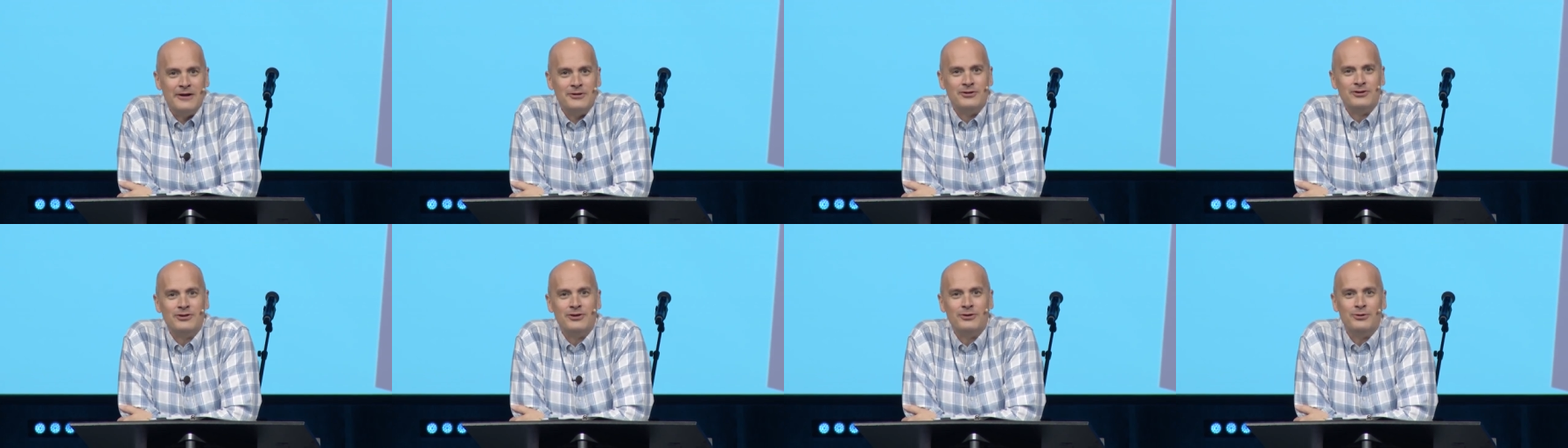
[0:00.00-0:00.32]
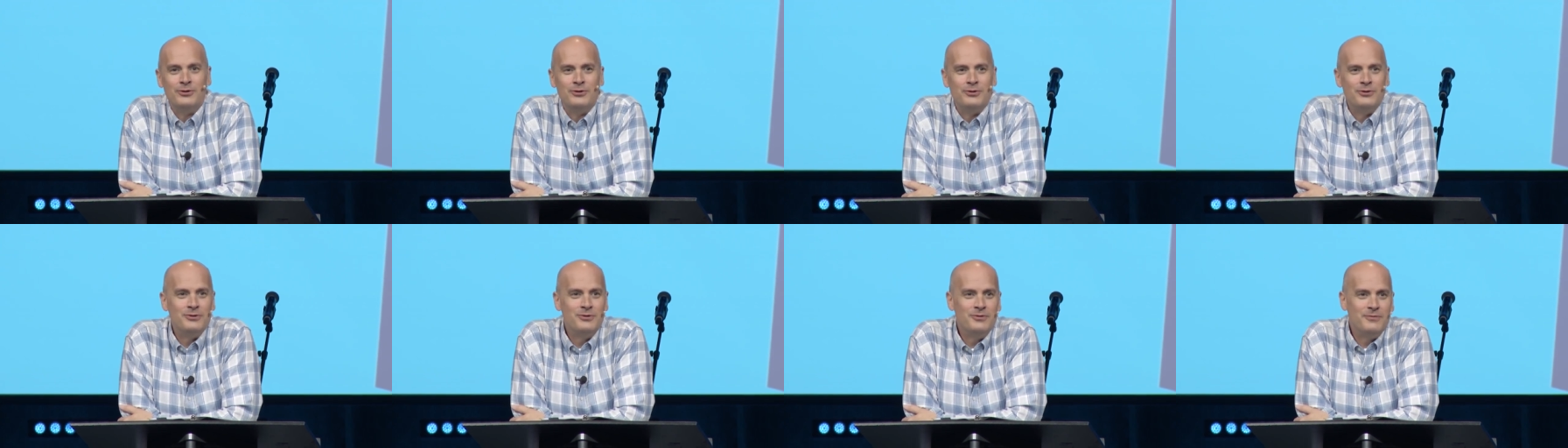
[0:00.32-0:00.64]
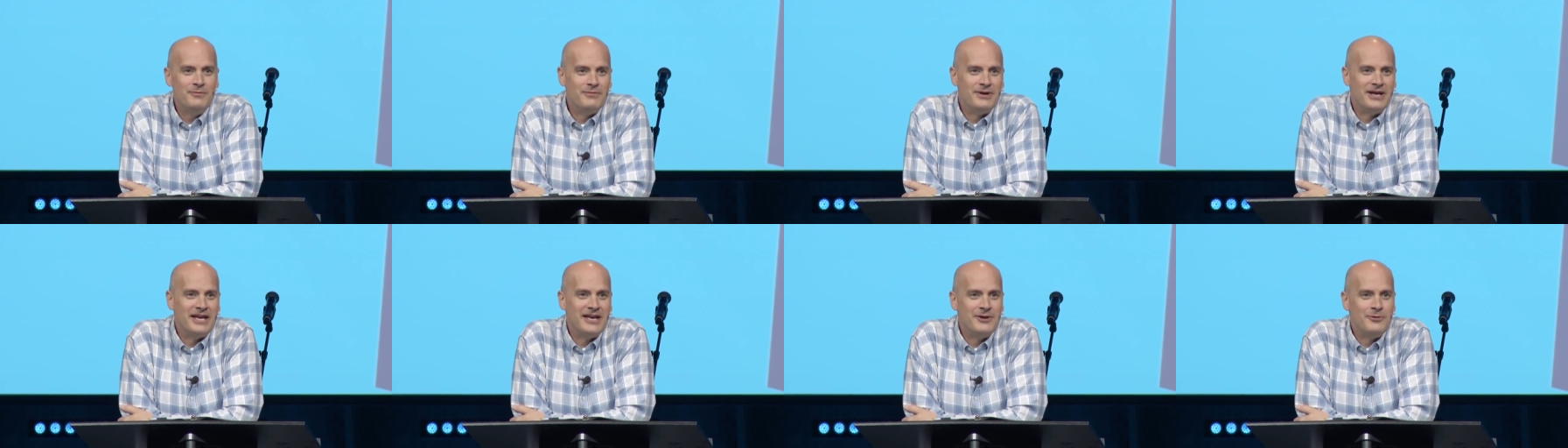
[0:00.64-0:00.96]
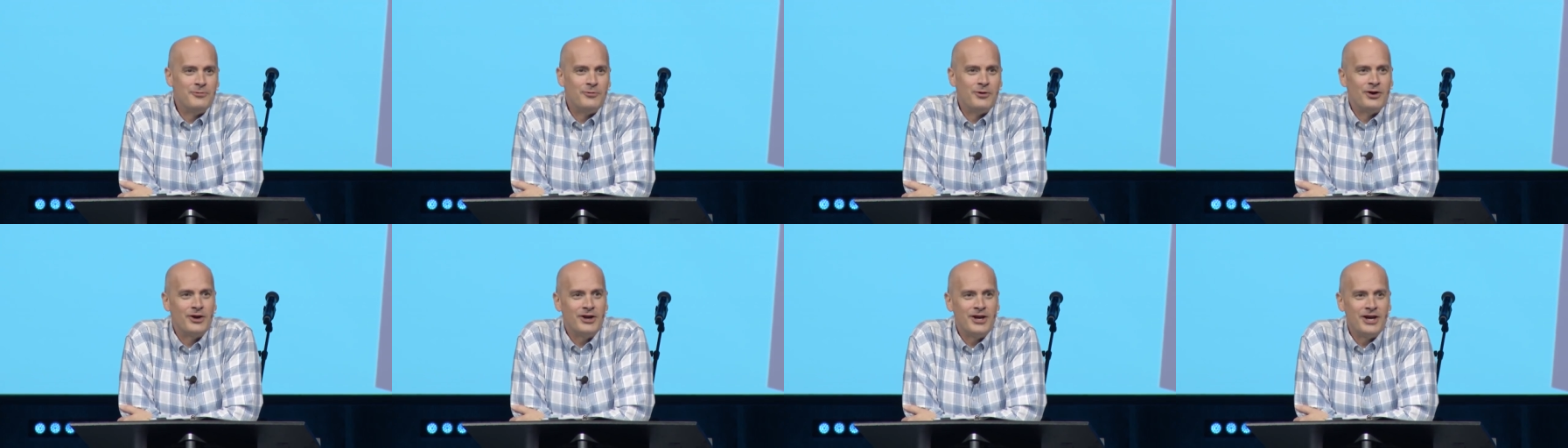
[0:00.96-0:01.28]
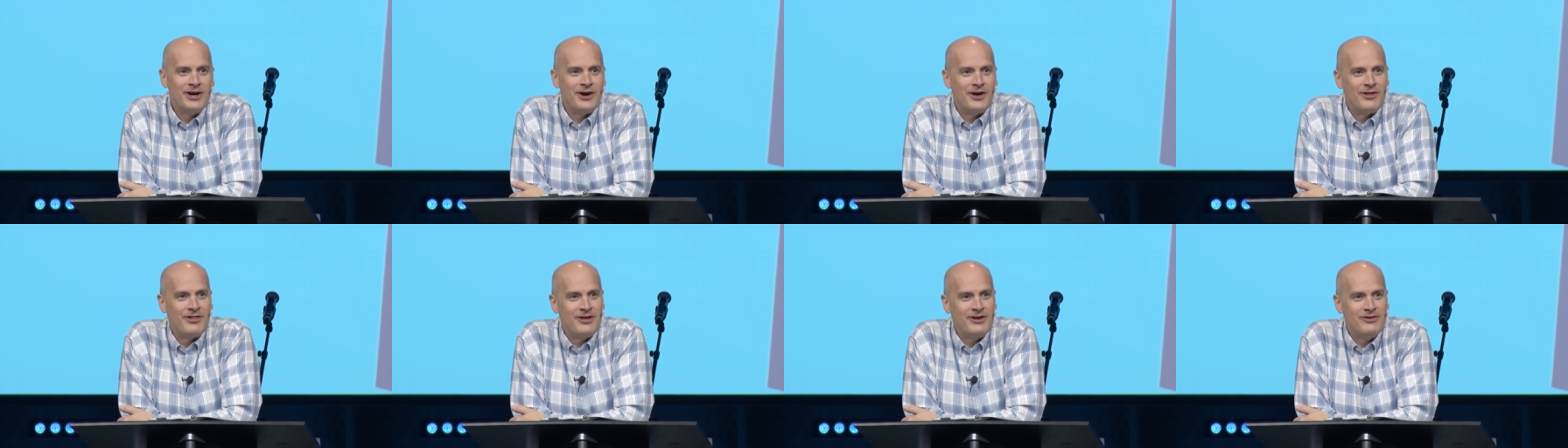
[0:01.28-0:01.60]
to begin
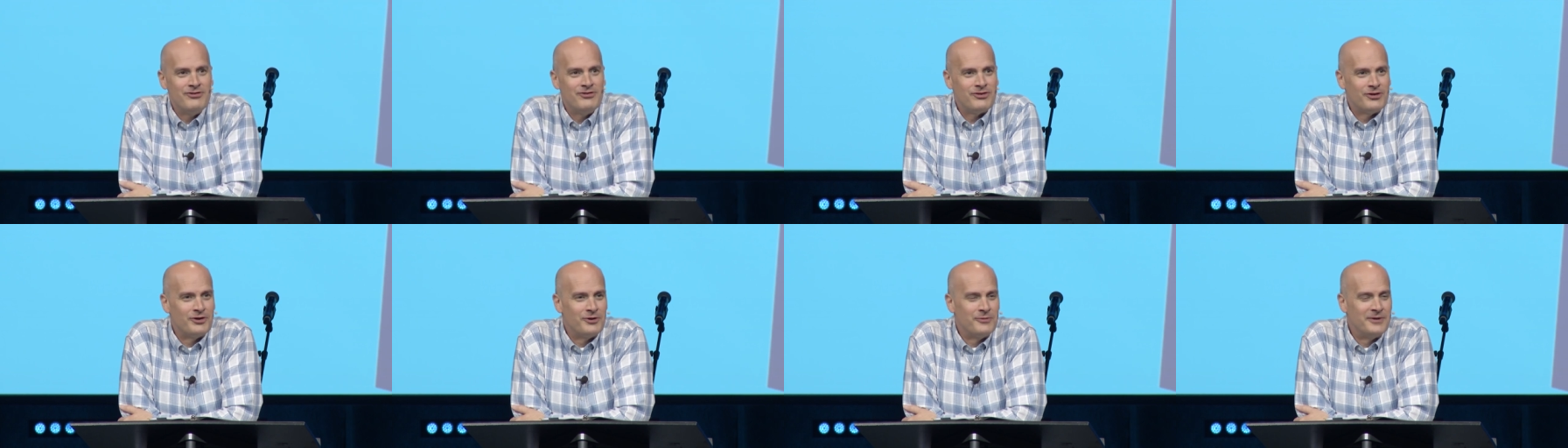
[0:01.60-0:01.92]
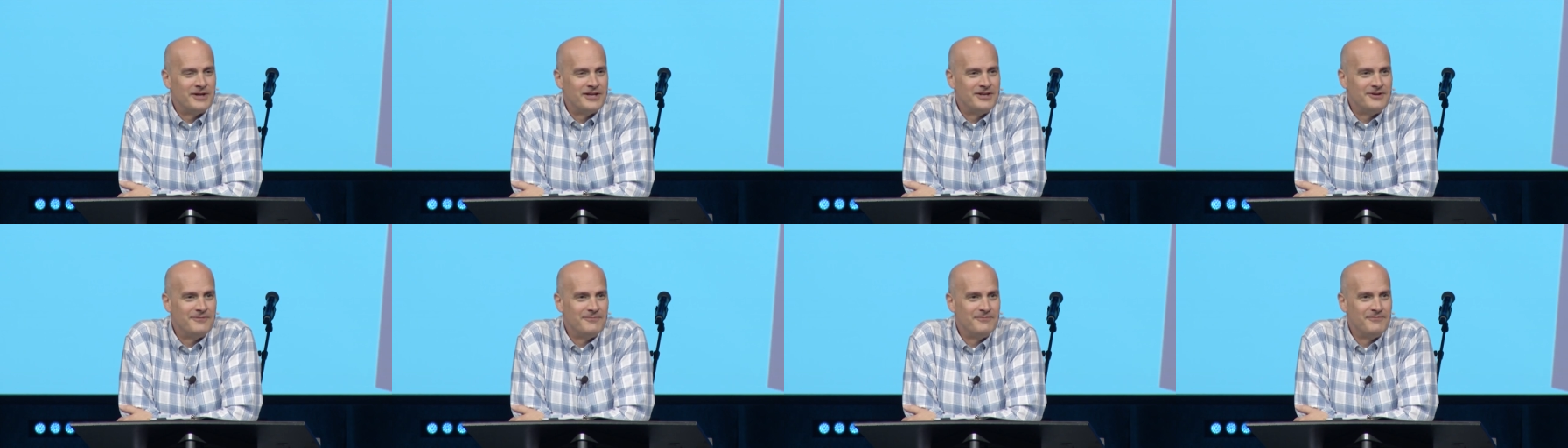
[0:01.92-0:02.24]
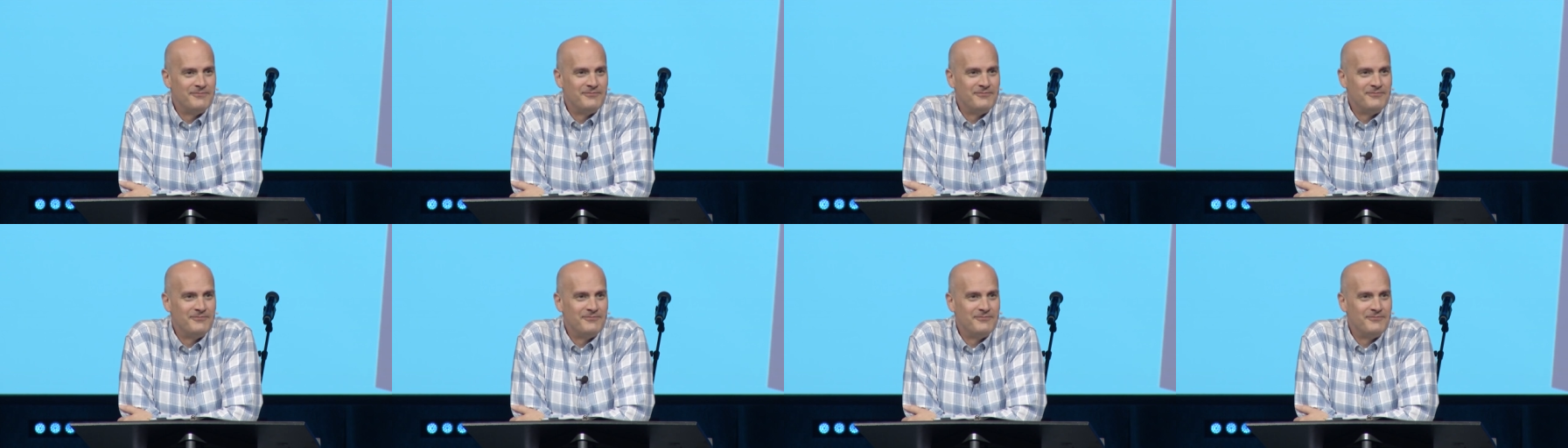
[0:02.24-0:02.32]
working on this sermon,